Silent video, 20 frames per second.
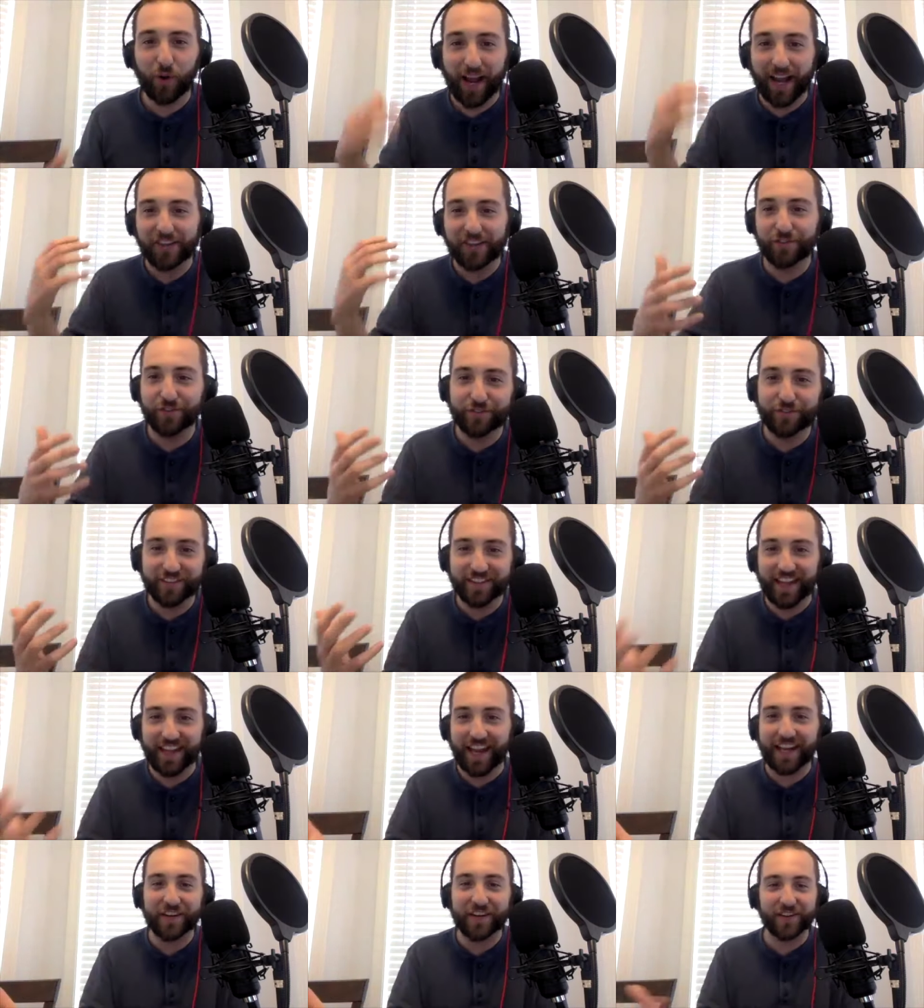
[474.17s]

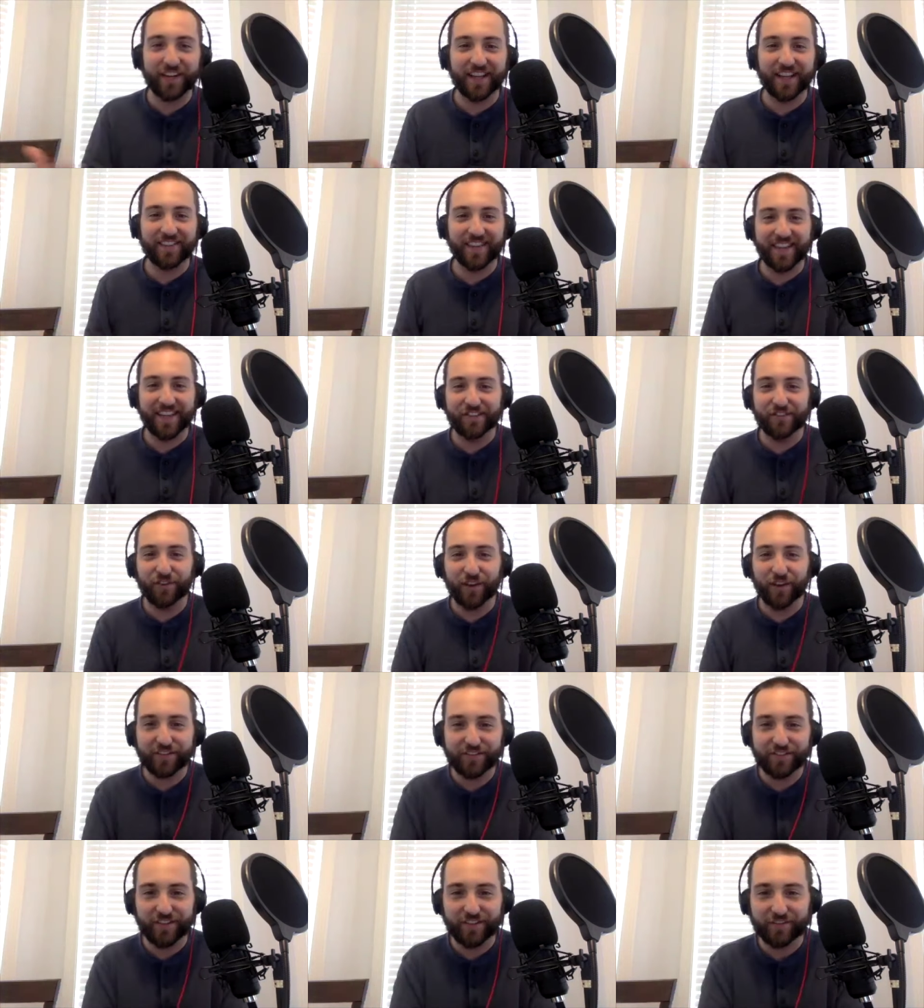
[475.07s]
righteously angry at the
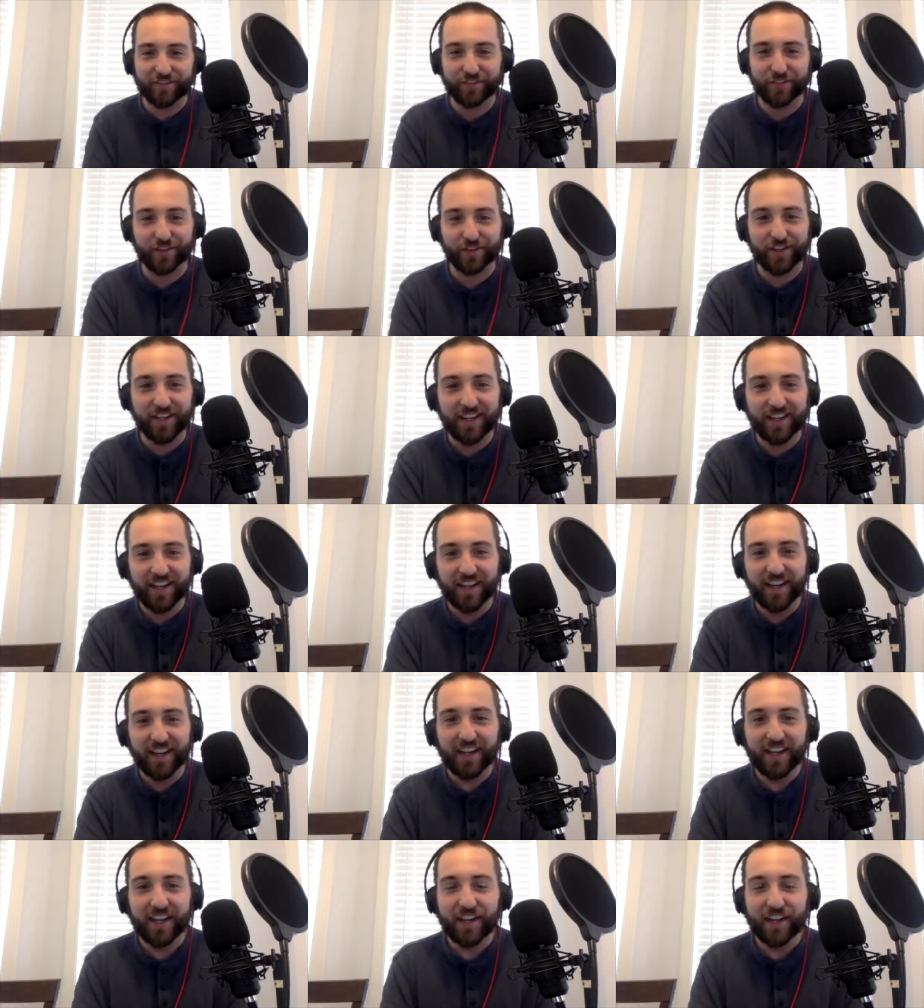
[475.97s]
injustice, or
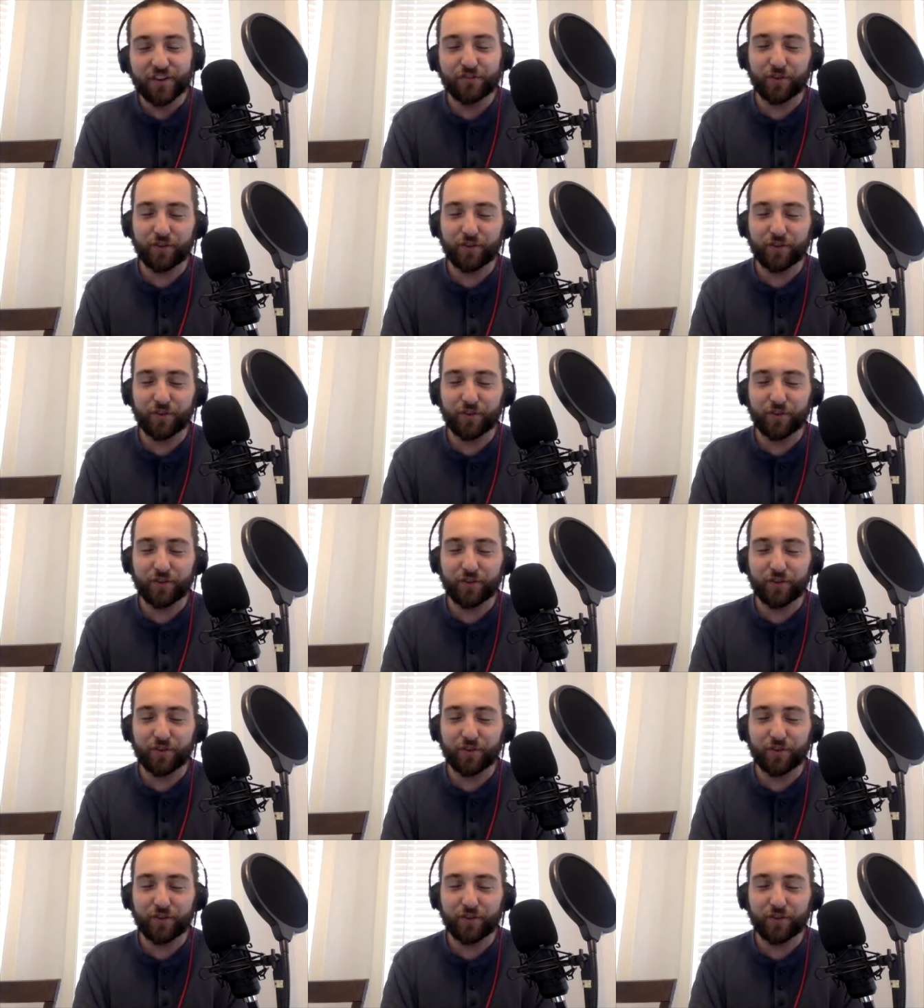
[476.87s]
yeah.